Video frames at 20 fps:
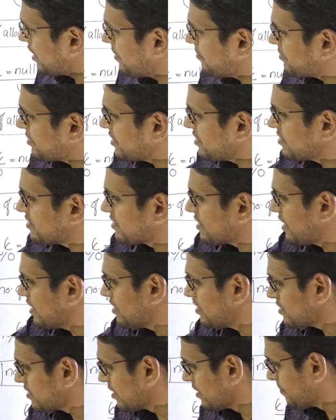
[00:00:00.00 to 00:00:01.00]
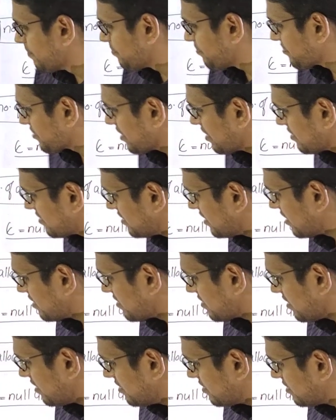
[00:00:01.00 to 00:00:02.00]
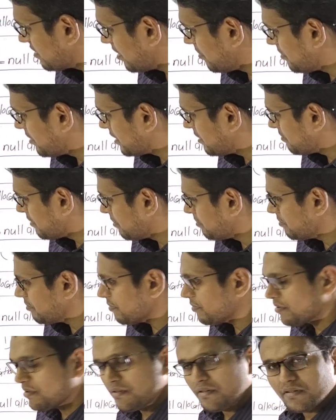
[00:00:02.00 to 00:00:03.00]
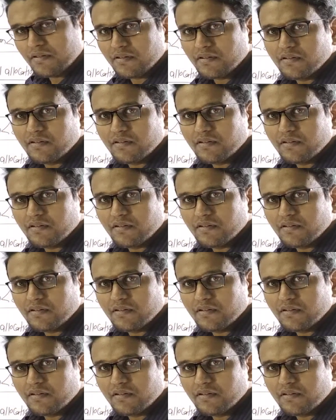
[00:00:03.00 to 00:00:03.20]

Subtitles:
empty cells, 6 is the minimum